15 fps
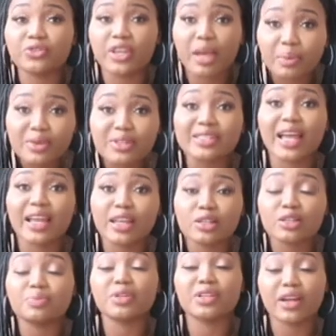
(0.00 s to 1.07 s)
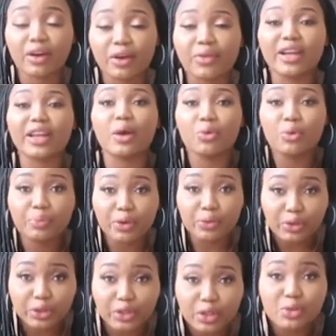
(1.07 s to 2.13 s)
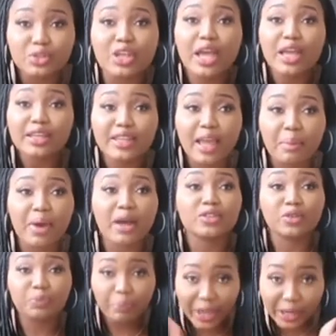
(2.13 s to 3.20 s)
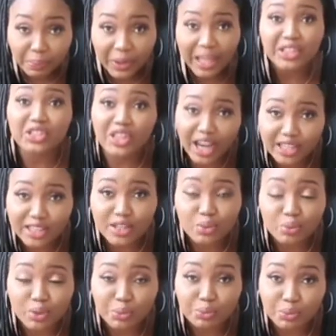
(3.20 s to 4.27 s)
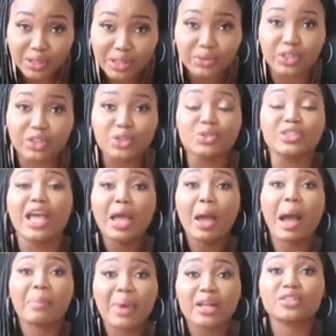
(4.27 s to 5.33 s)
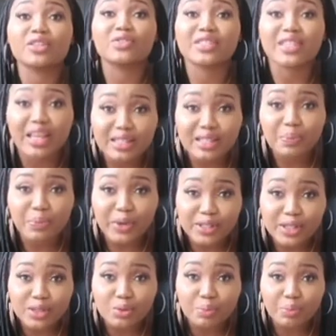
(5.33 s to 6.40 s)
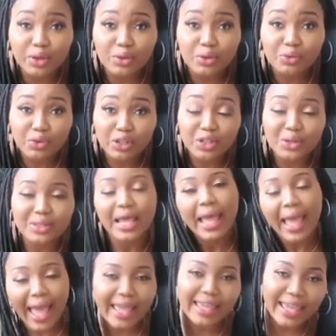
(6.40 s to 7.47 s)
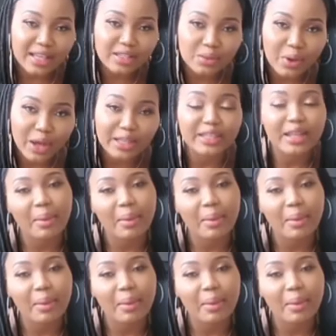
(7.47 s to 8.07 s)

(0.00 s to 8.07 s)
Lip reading: of tables that need to be decorated will be reduced, the amount of plate charges will be reduced, amount of centerpieces will be reduced, and guess what?